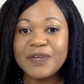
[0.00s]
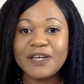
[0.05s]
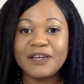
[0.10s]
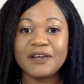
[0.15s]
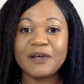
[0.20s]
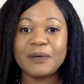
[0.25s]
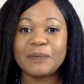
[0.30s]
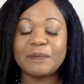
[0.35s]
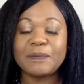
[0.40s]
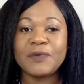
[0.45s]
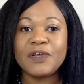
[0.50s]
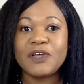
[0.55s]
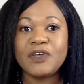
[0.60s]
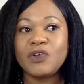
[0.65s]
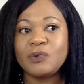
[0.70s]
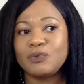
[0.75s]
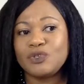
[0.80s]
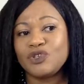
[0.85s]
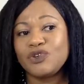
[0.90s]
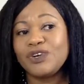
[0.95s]
Um,
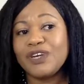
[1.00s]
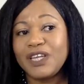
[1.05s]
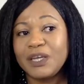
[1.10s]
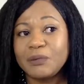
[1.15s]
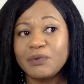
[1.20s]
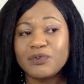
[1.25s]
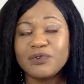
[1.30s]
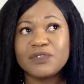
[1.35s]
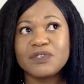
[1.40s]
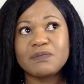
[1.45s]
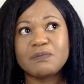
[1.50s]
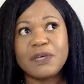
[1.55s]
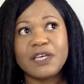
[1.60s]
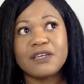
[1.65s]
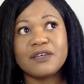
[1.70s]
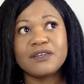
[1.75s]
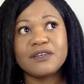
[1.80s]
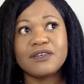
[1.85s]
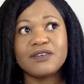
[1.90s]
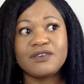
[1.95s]
sure, labourers
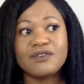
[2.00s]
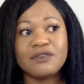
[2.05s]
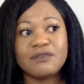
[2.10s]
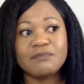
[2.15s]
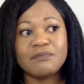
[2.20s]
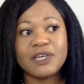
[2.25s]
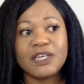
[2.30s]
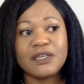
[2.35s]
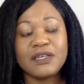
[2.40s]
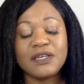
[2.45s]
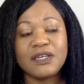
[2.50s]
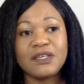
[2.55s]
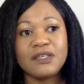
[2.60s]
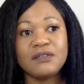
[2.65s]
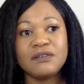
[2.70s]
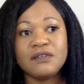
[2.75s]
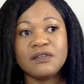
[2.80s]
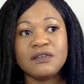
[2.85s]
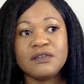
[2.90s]
make good money.